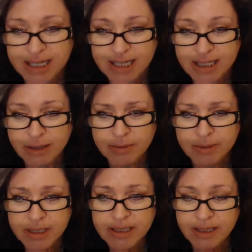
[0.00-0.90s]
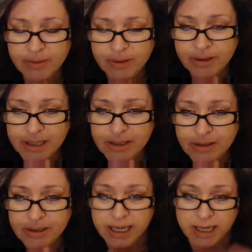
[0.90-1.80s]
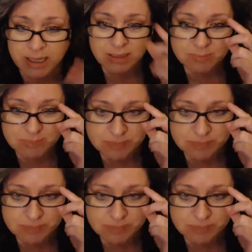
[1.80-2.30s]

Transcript: So let me see what you guys are saying.